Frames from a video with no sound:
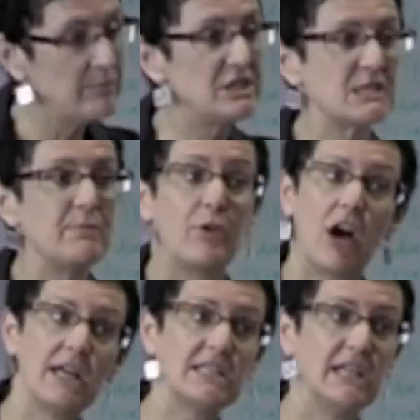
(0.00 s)
Just
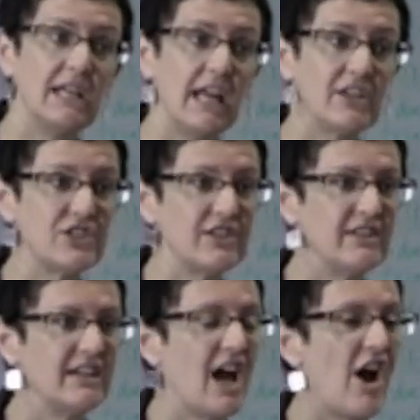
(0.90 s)
prior to the election,
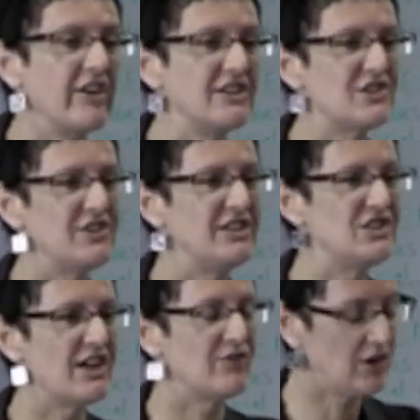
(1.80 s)
the current Attorney
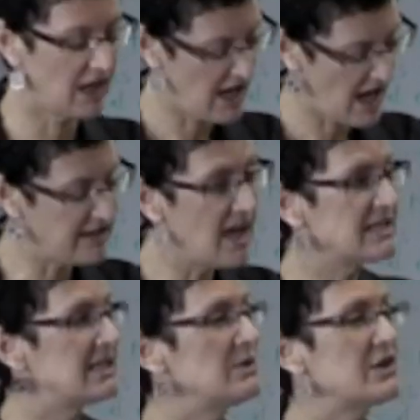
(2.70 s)
General
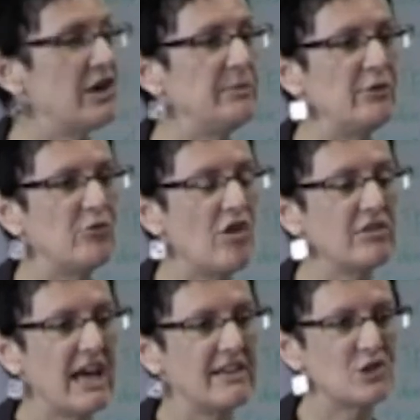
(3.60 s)
announced it was going to be rolled
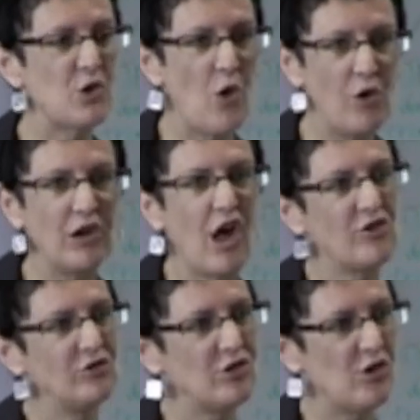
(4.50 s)
out to all
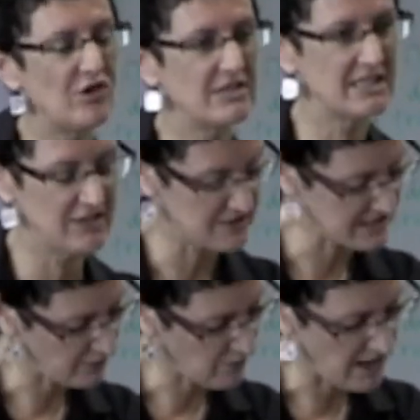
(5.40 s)
local courts in New
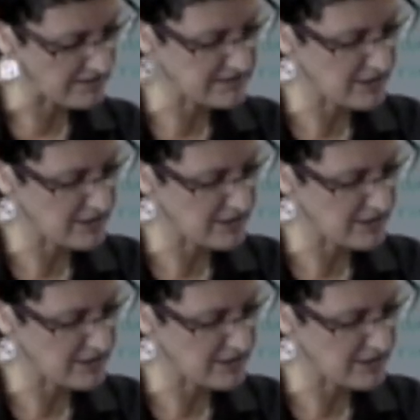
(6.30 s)
South Wales.